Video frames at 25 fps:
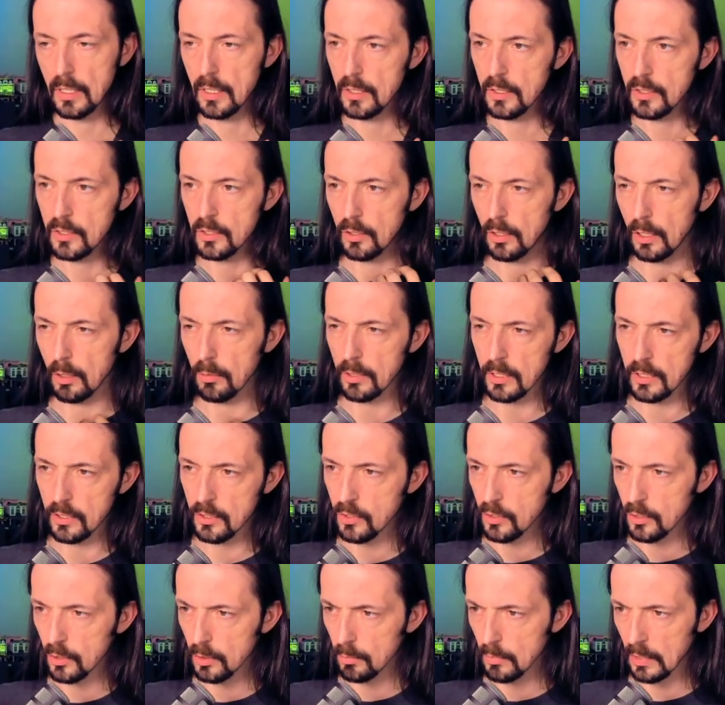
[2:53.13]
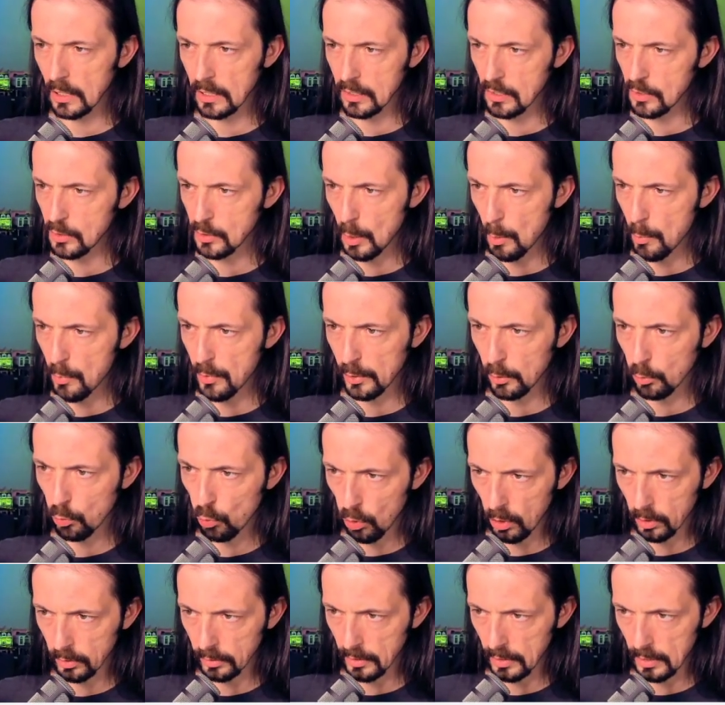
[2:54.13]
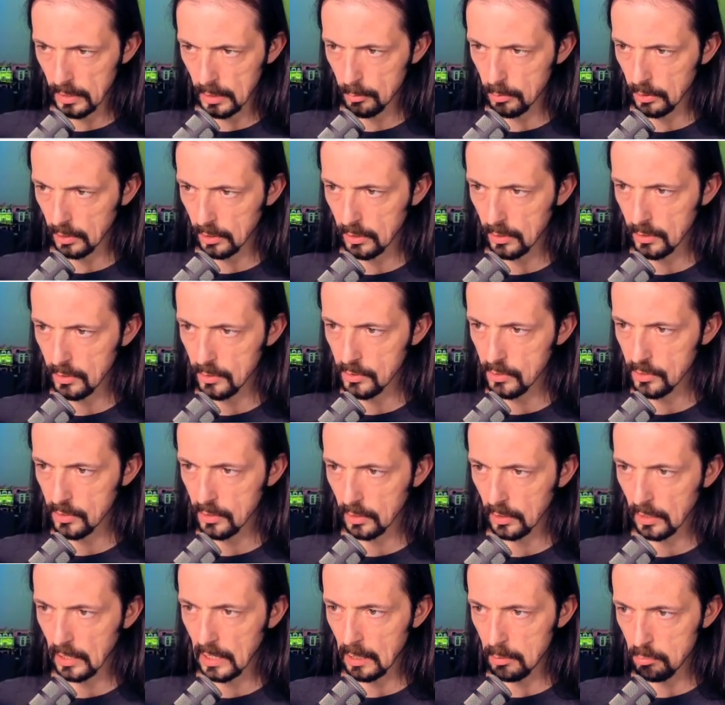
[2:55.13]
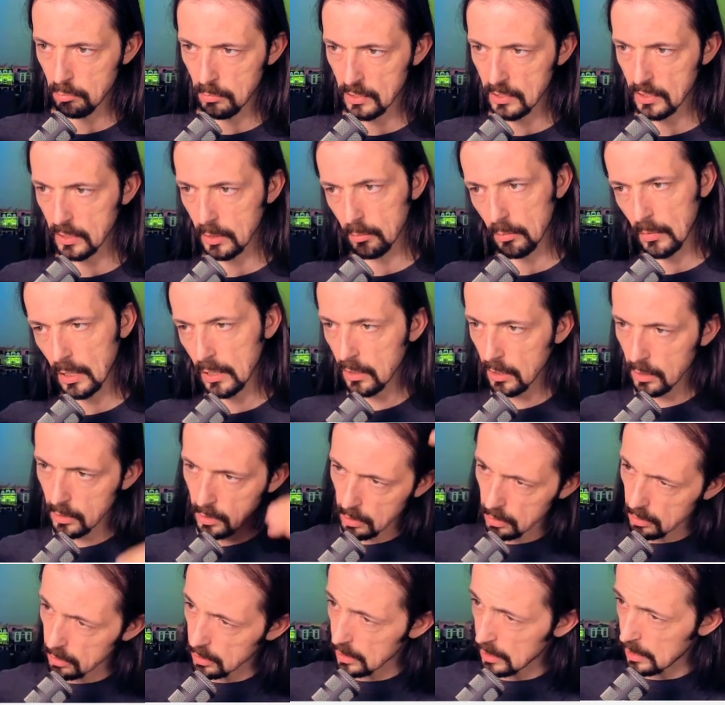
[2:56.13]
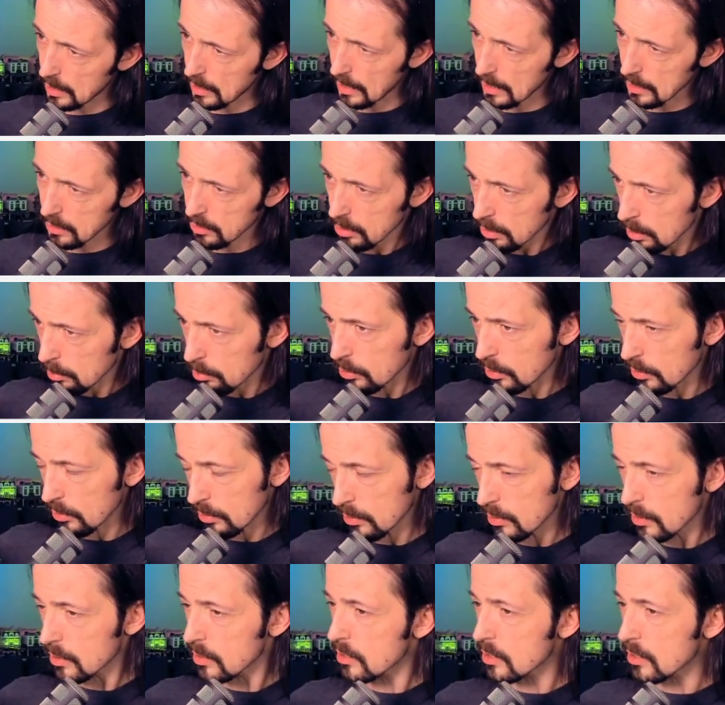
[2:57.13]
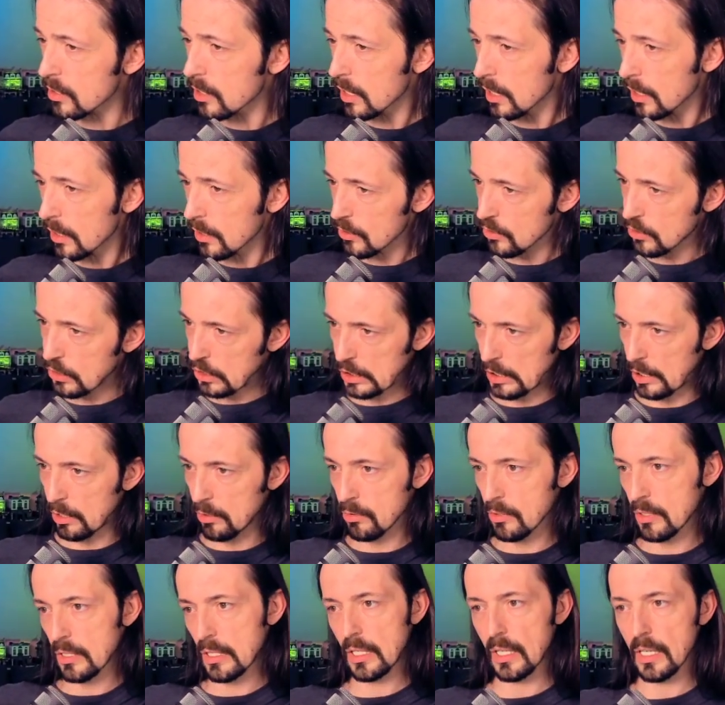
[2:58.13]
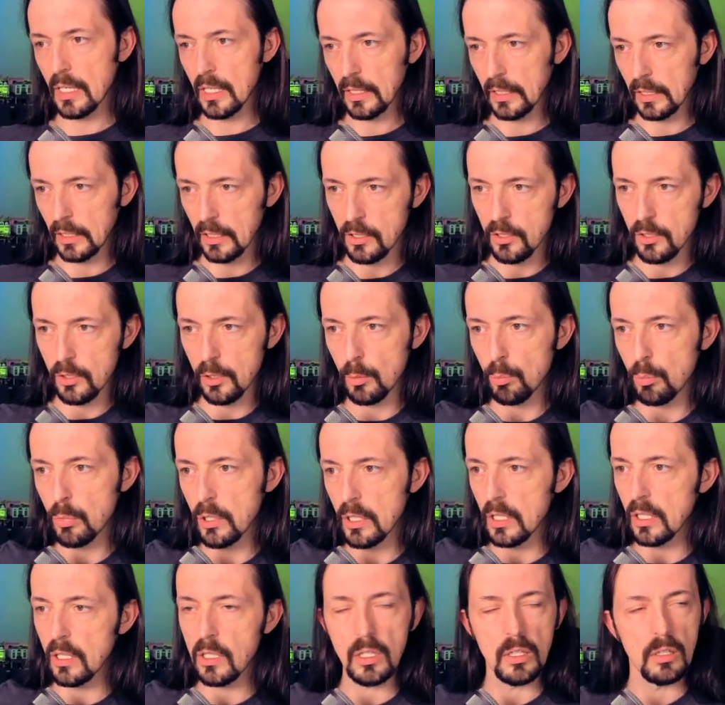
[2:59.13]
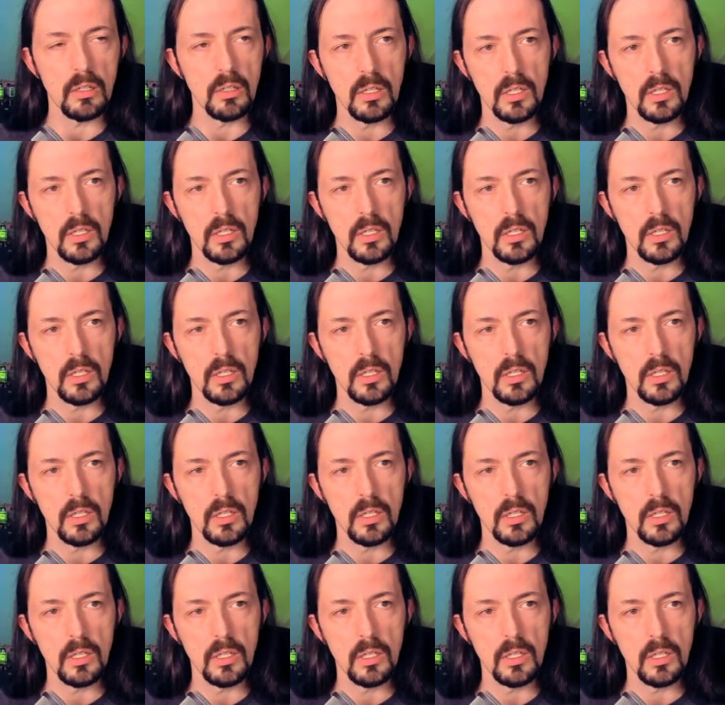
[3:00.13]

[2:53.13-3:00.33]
So I would assume that there's something wrong there, because get missing mandatory attributes sounds like it should be